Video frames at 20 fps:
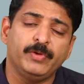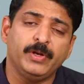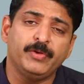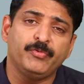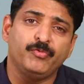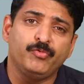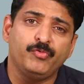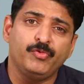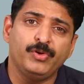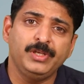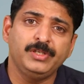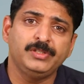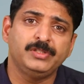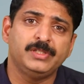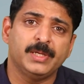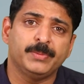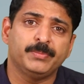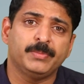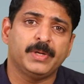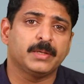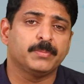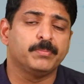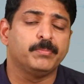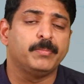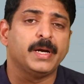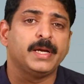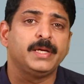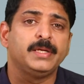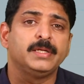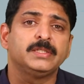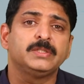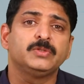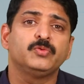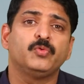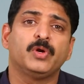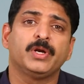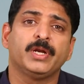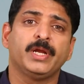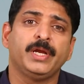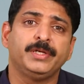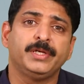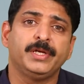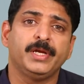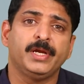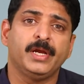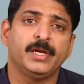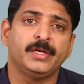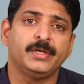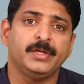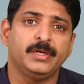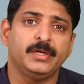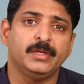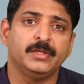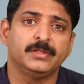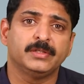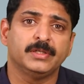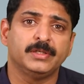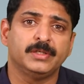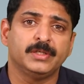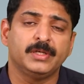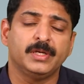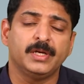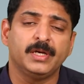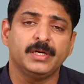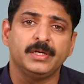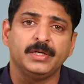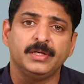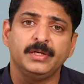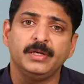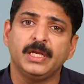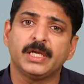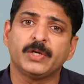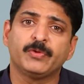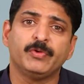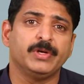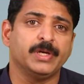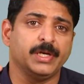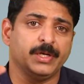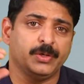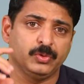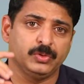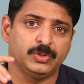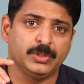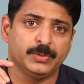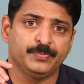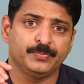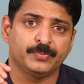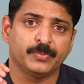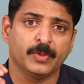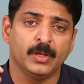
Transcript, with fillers: will freeze them at minus 198 degree centigrade in liquid nitrogen.